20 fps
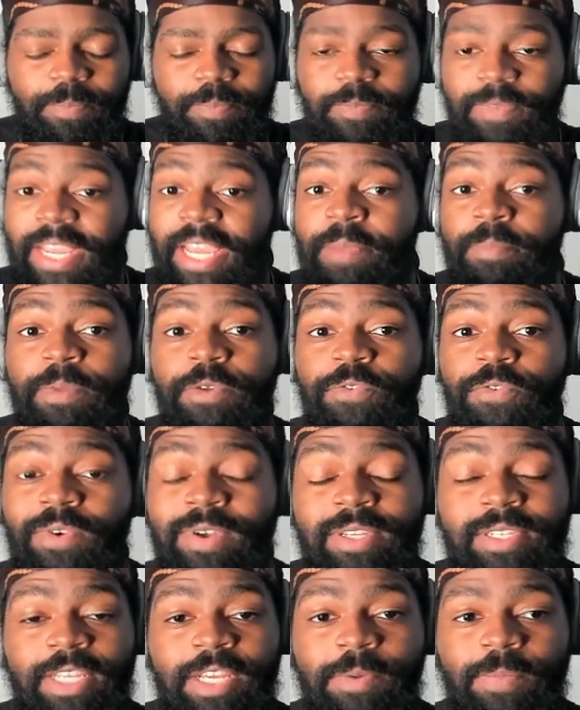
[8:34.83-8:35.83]
take me
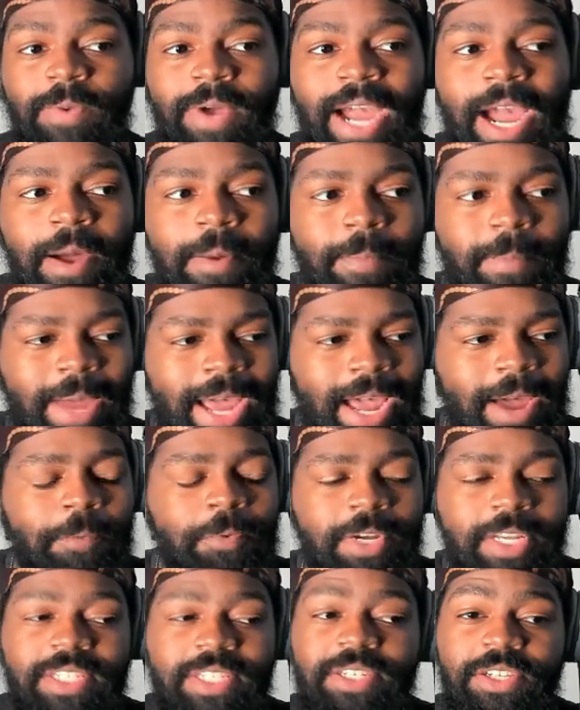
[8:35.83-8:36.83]
for example, I'm, I
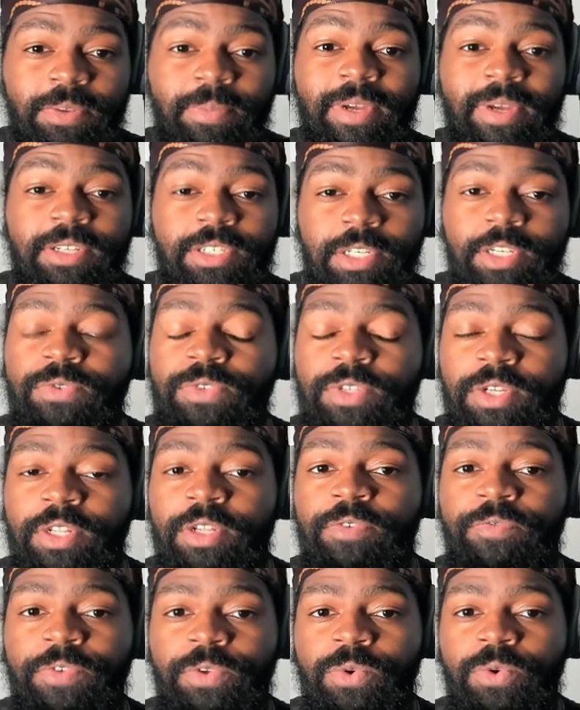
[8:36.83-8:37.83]
would consider myself still
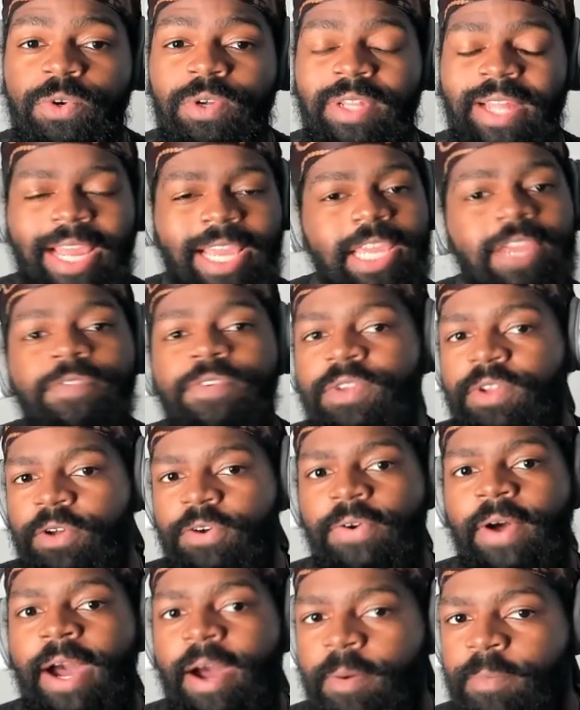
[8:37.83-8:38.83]
a viewer. Like, even
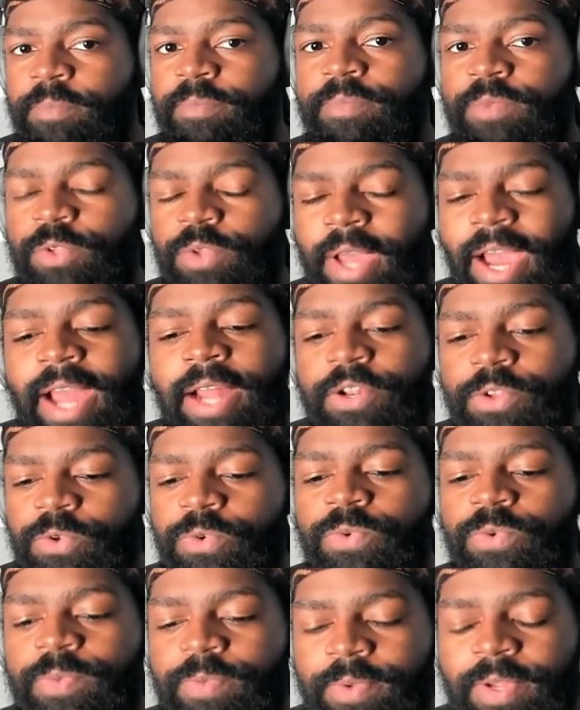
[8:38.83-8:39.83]
though I'm, I
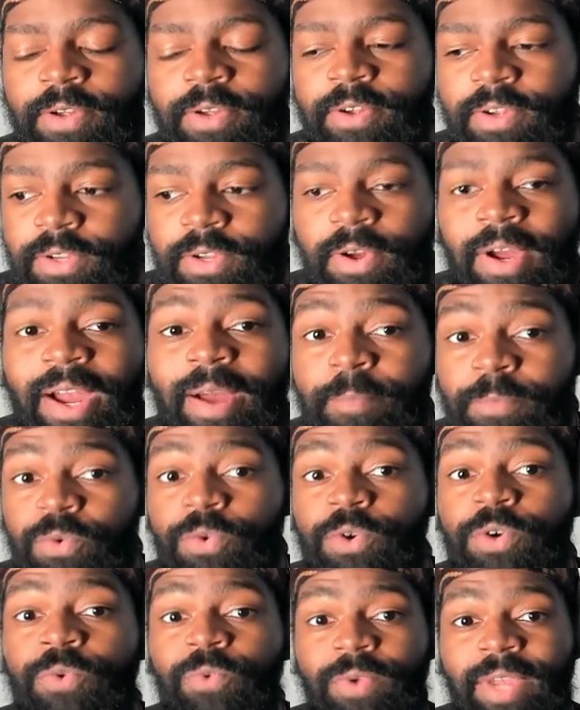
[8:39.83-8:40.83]
do, you know, I'm
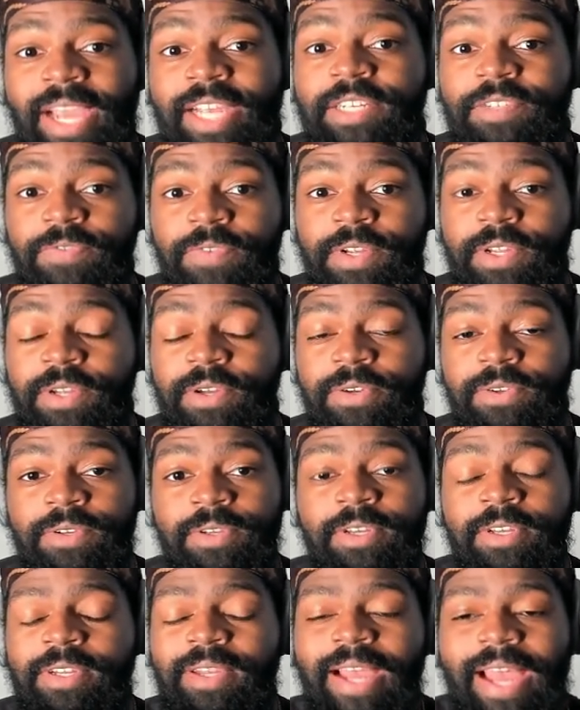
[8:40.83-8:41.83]
doing reaction videos,
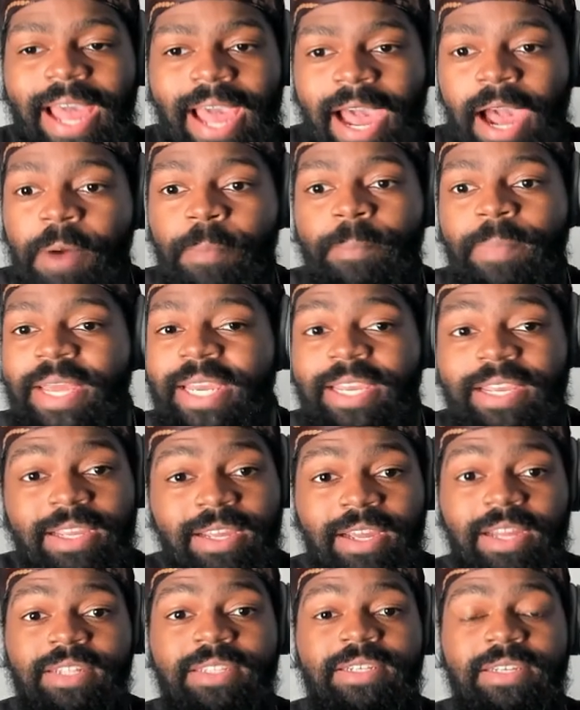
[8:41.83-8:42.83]
I'm making
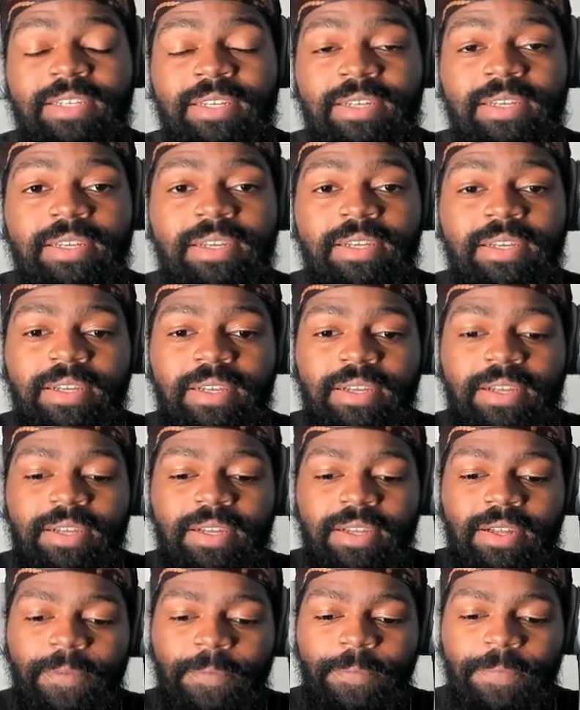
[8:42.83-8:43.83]
content.
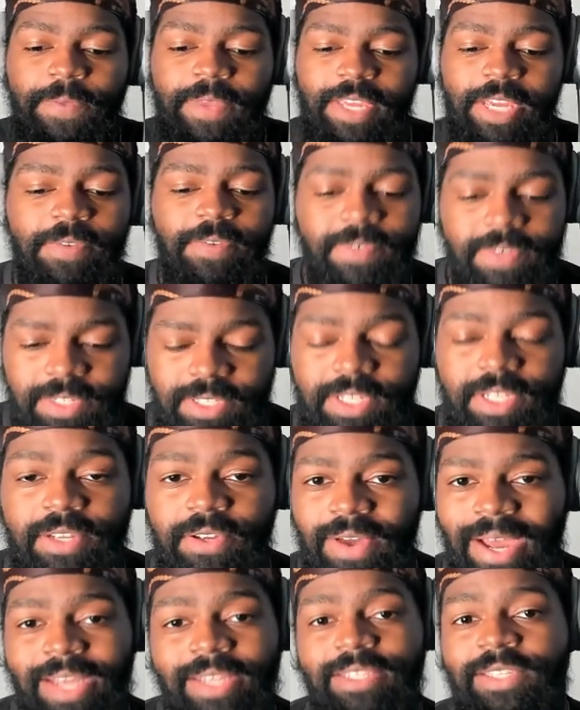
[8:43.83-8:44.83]
Even
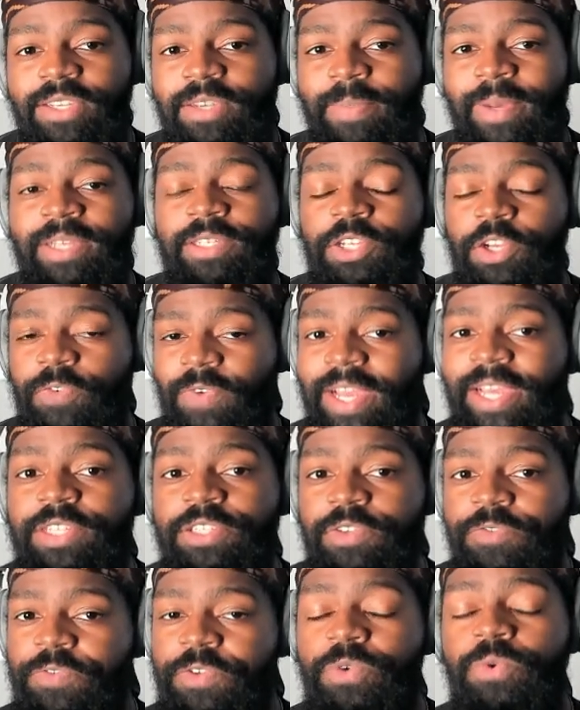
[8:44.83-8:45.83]
still, I see myself
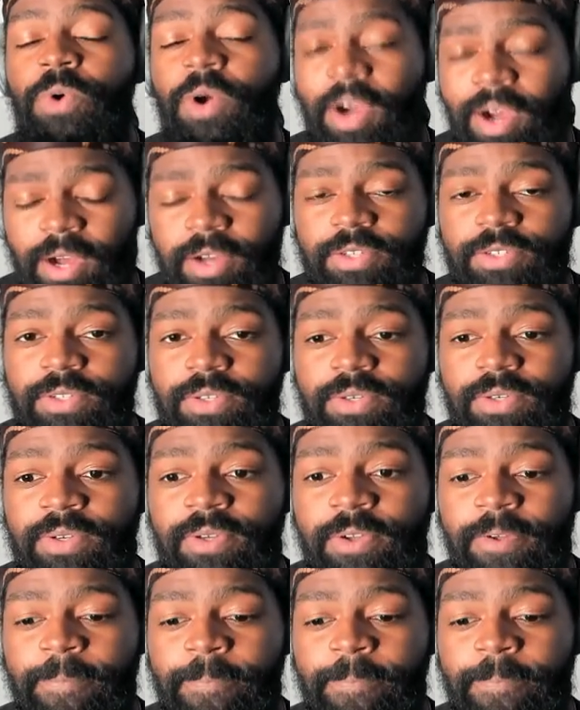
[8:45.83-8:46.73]
as a viewer also.